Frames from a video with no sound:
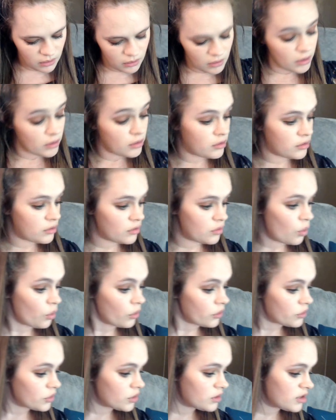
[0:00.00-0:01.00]
It's
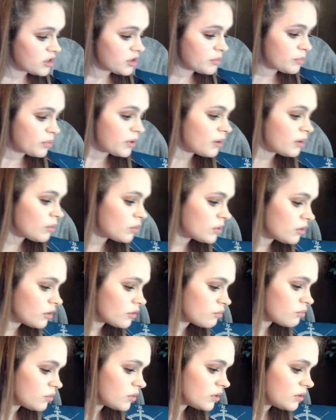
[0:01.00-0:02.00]
gorgeous. This probably would look
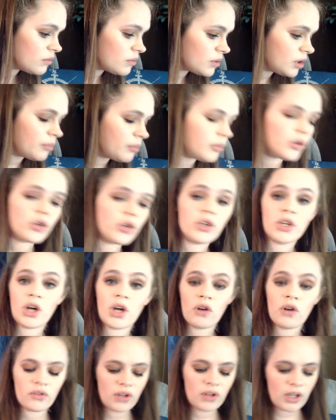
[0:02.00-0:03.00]
really, really pretty
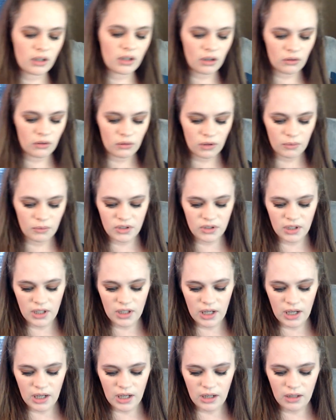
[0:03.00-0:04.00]
over that other lipstick I
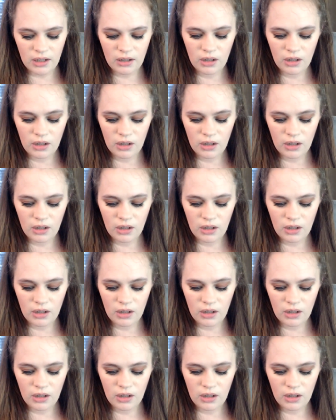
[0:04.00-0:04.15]
had.